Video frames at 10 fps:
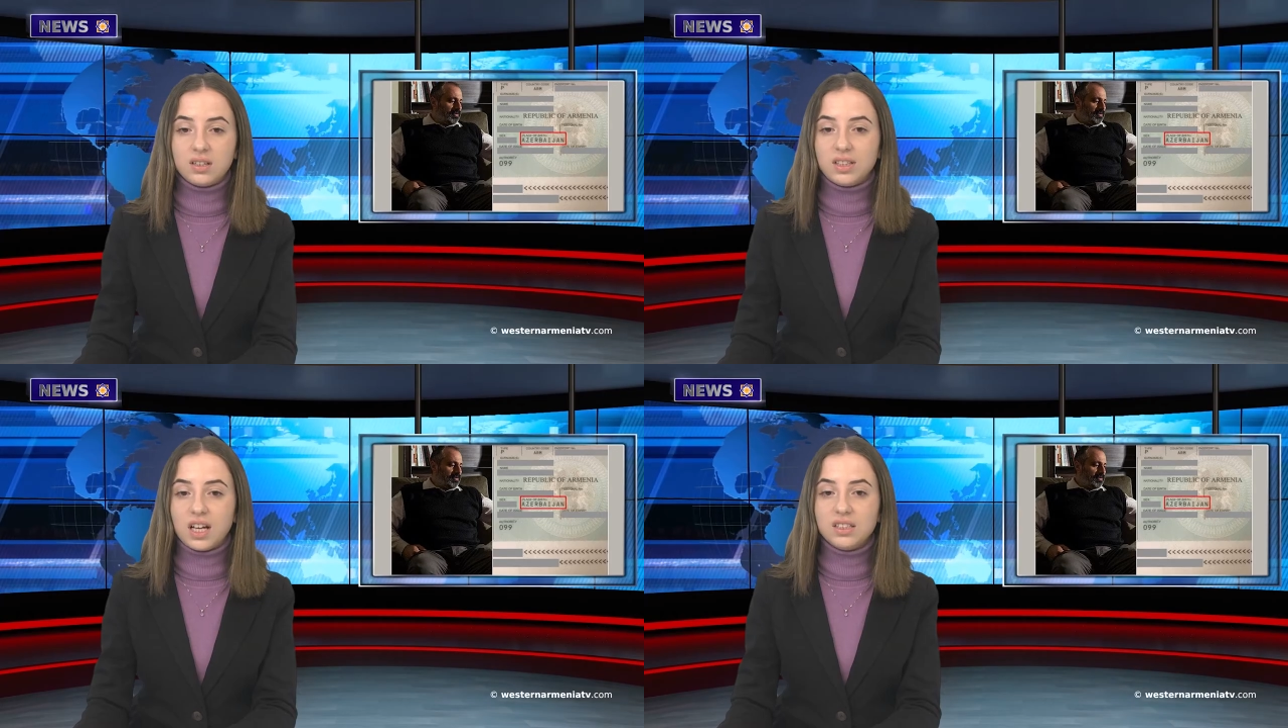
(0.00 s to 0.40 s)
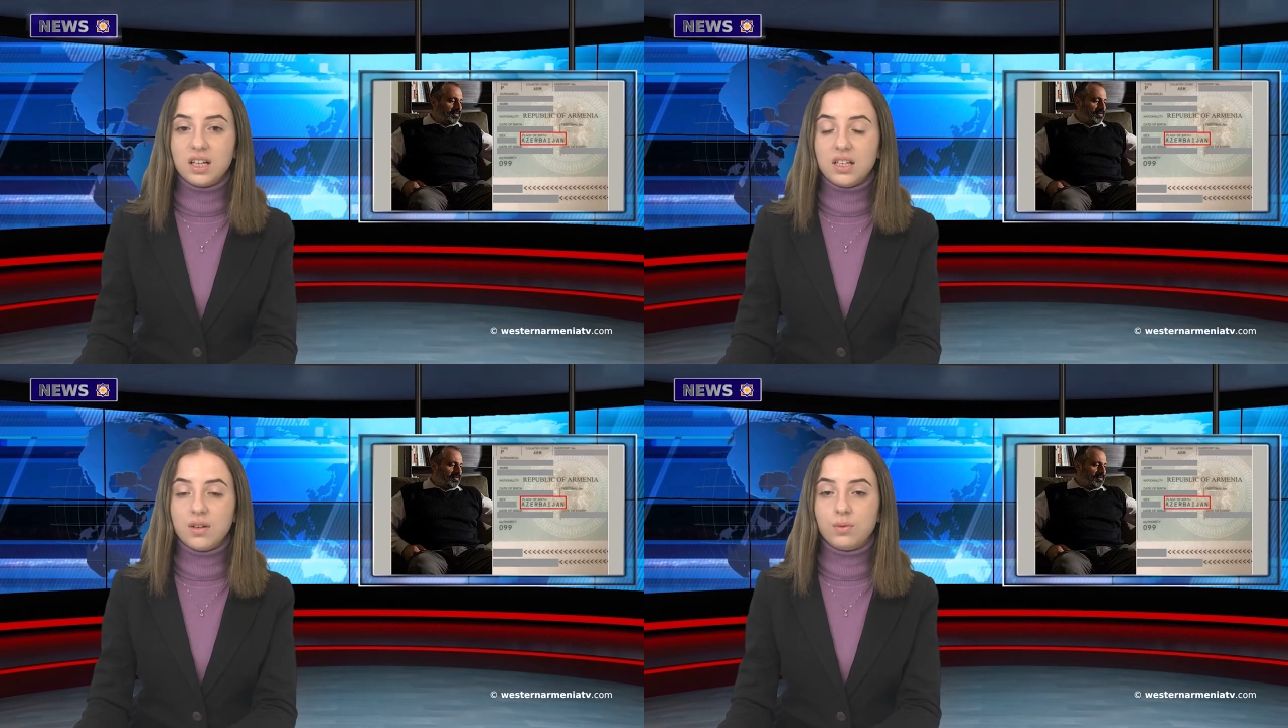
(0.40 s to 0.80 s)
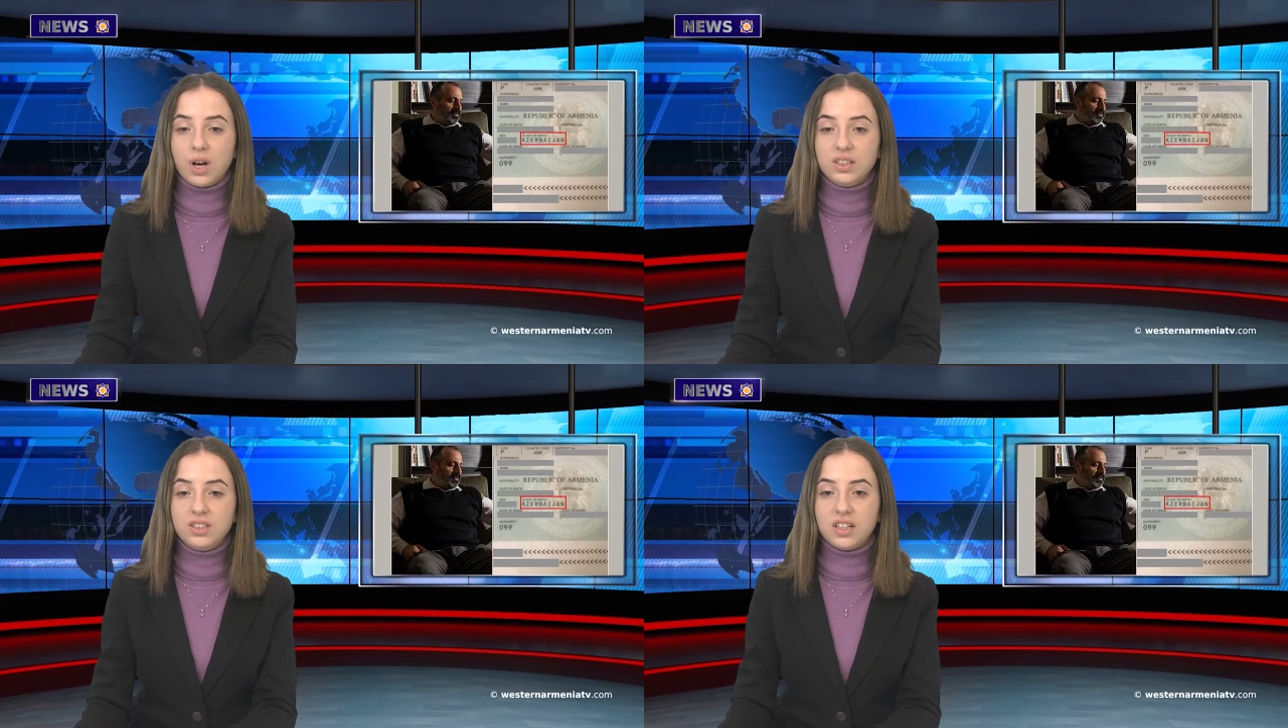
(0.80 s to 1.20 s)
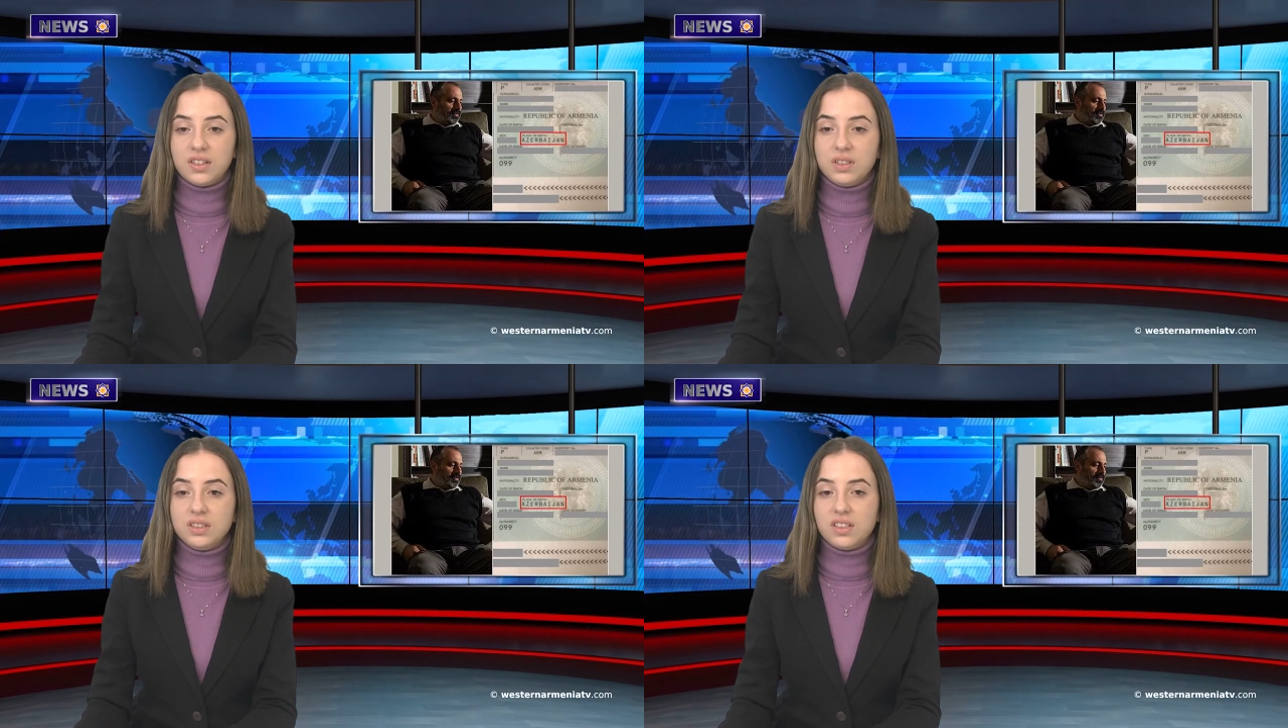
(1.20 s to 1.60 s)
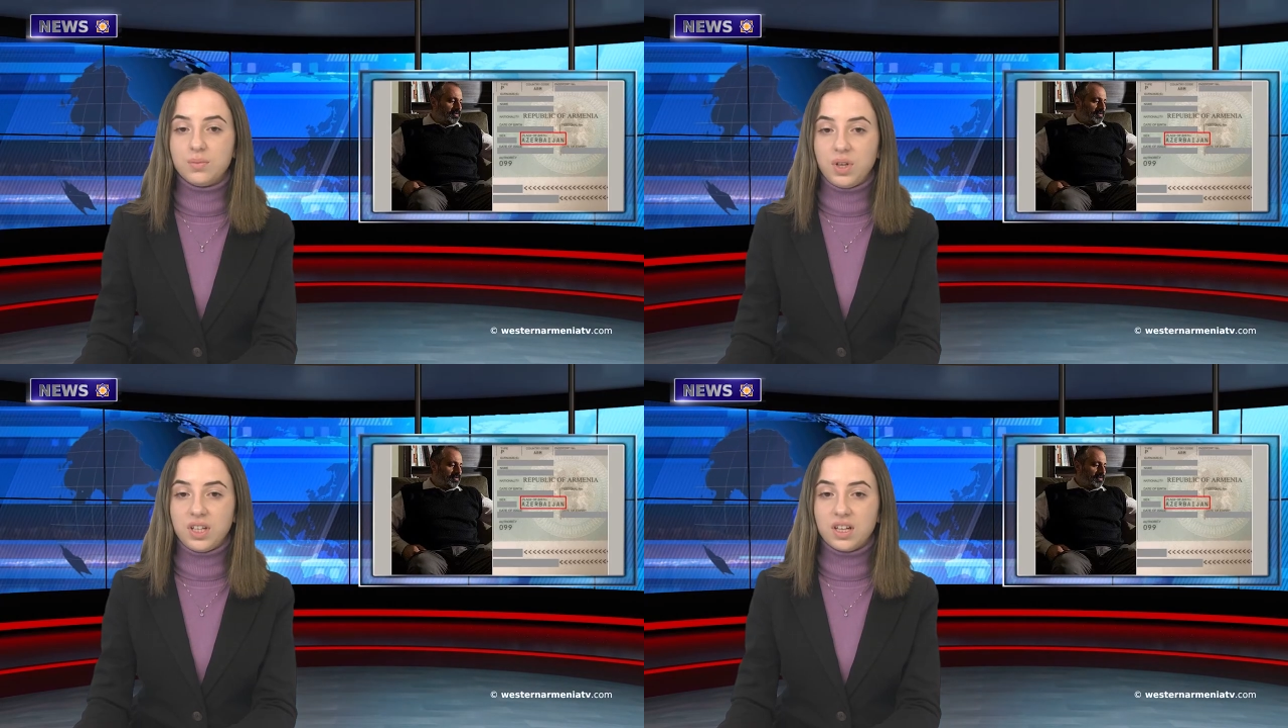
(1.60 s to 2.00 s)
Does Aliyev write Yerevan,
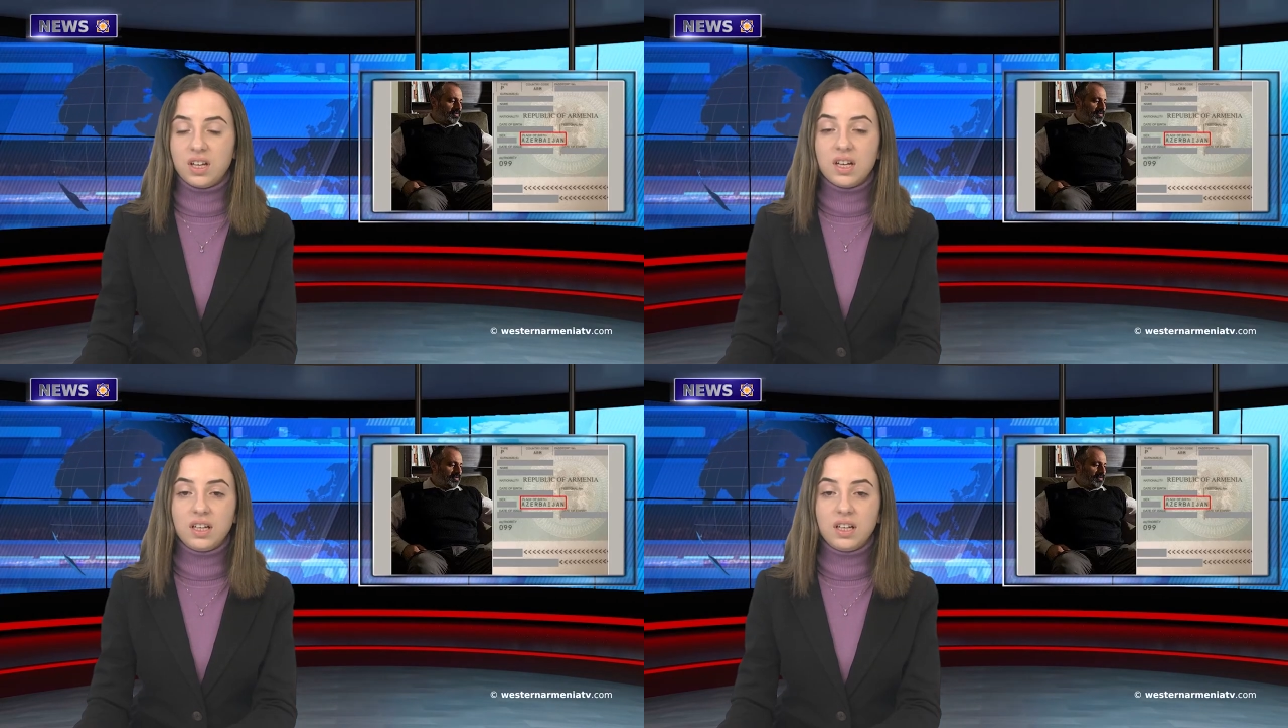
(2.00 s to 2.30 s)
Armenia